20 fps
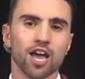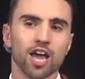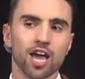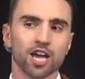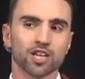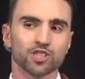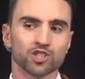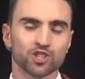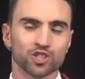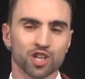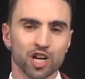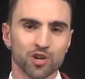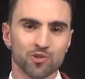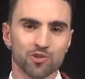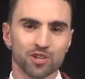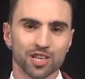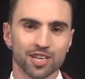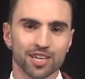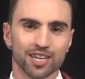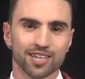It's
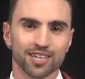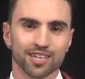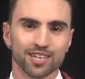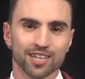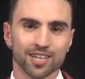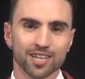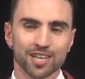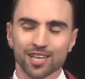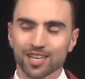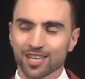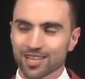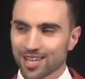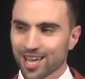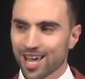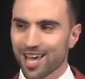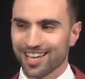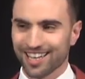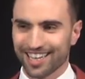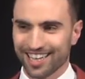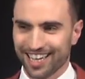generally...
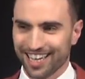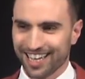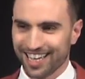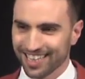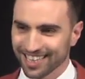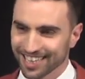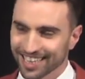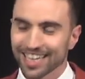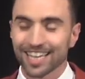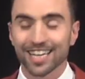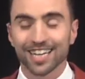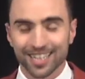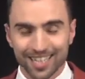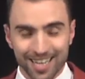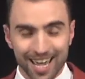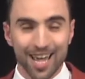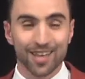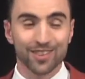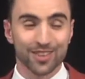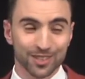
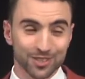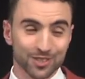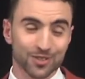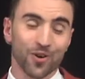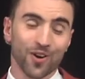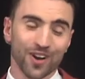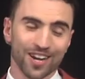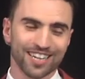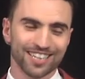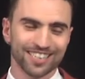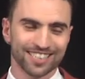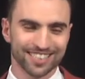Yeah, they're squatting.